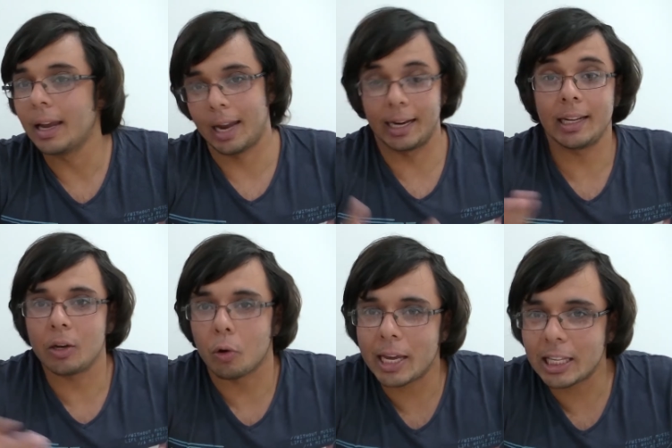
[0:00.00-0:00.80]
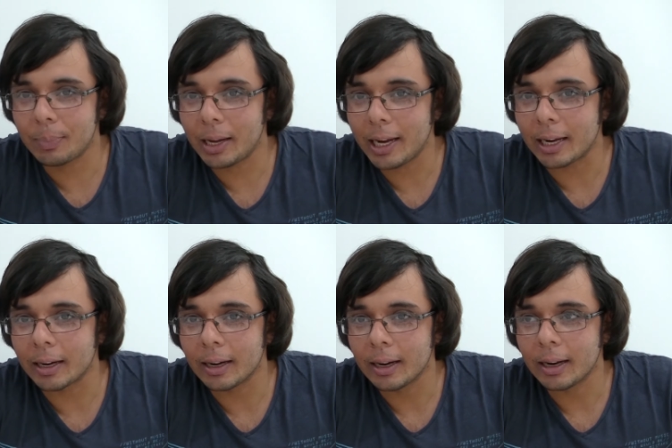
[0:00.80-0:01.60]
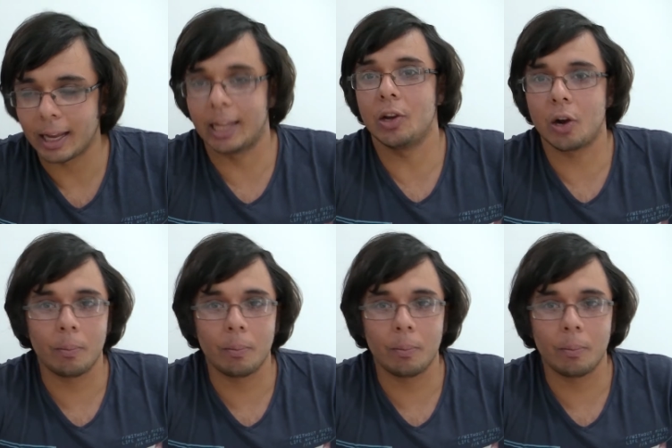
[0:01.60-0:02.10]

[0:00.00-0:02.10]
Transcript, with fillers: and then your kid's playing it and then you're